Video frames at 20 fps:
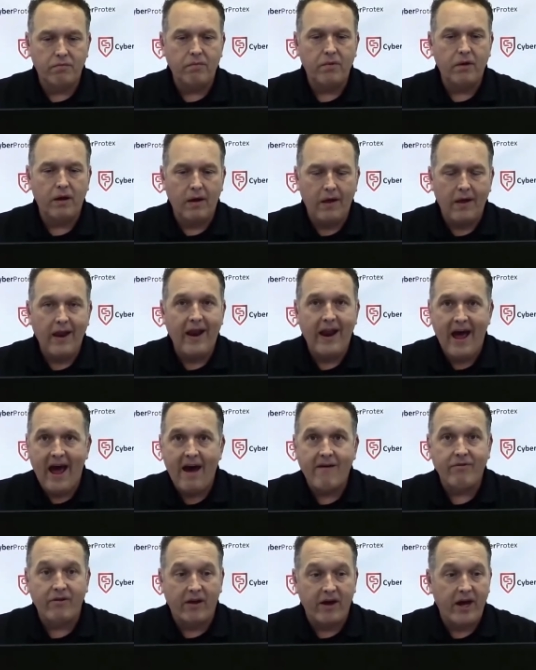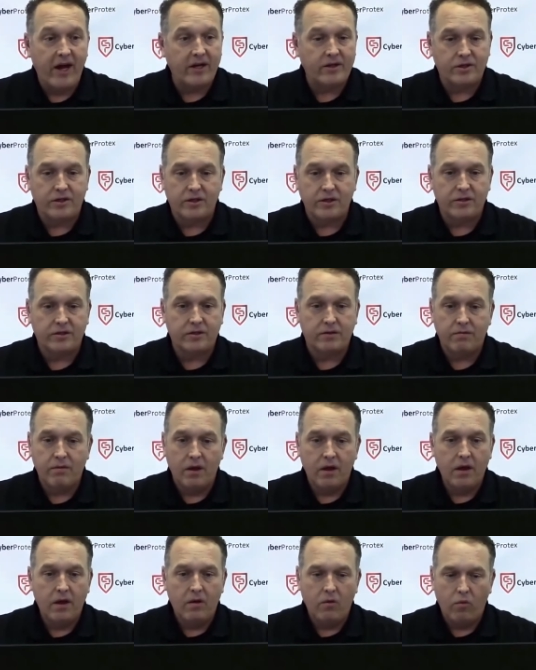an avalanche just
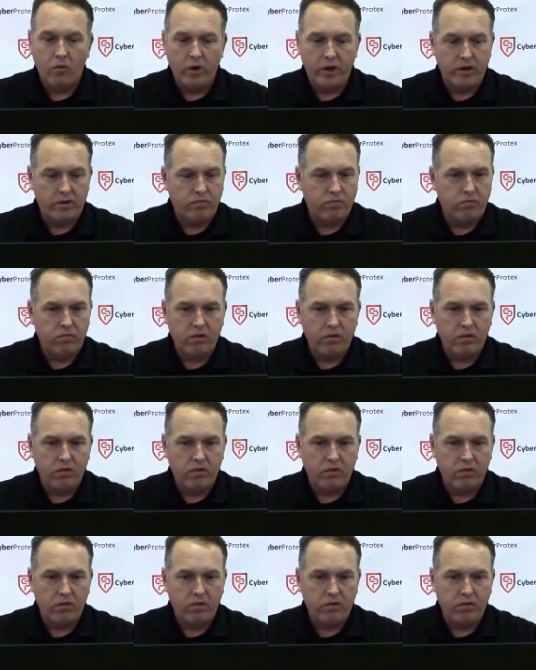would